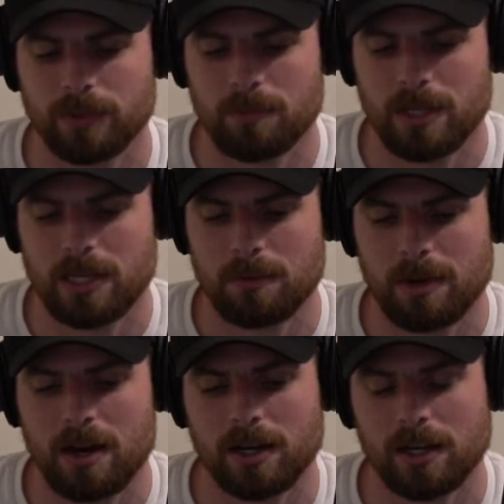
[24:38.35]
the many
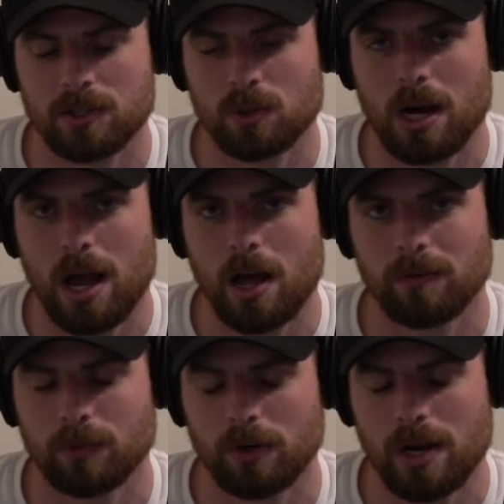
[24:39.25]
Americans who are out
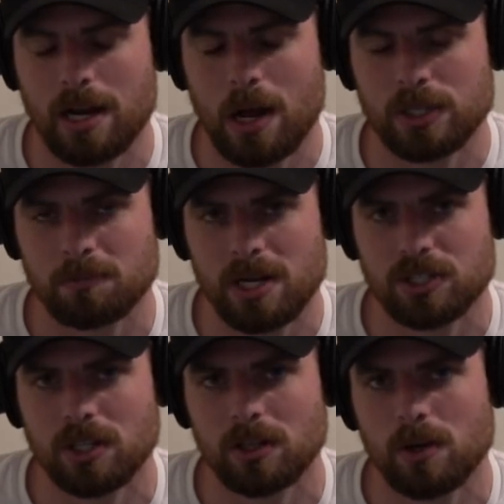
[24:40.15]
of work right now,
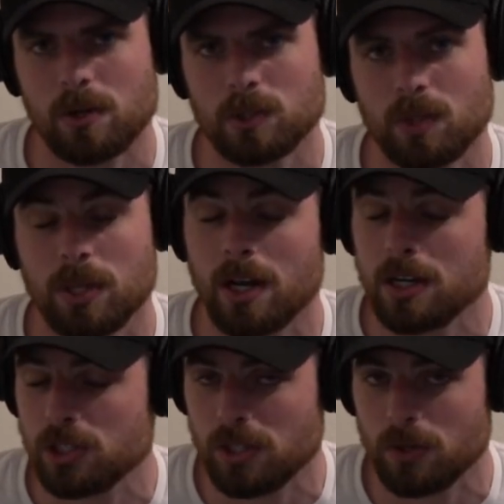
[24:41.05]
especially those with
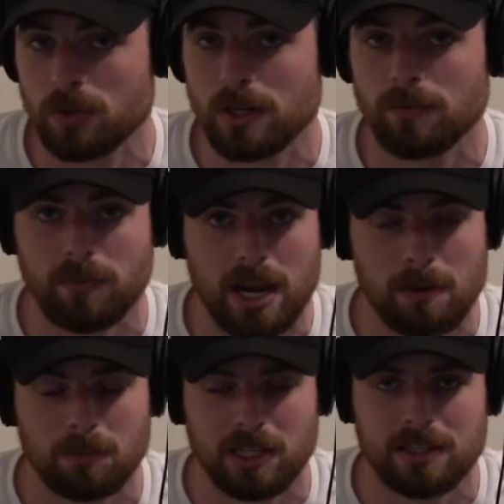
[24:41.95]
young children,
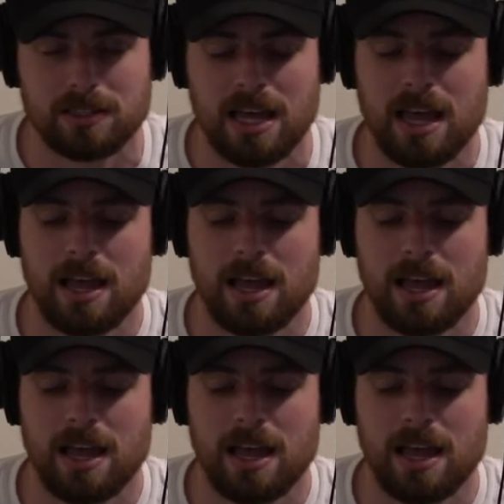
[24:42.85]
families.